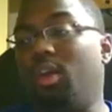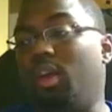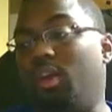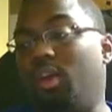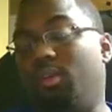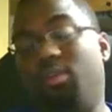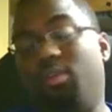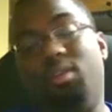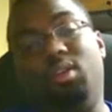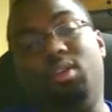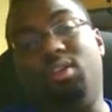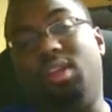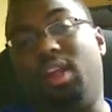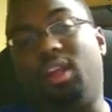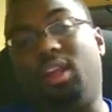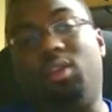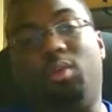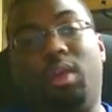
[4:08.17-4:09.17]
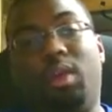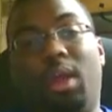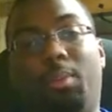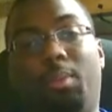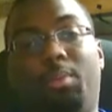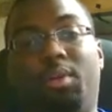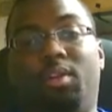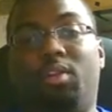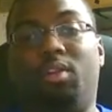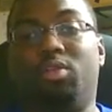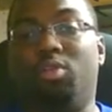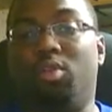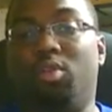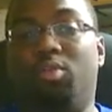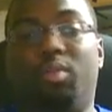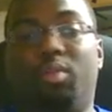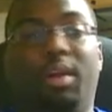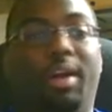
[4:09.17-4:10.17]
And exactly what happened.
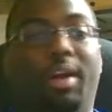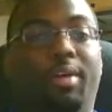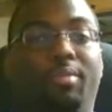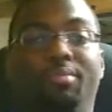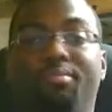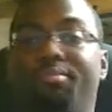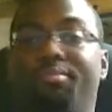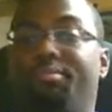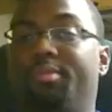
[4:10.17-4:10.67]
Third round,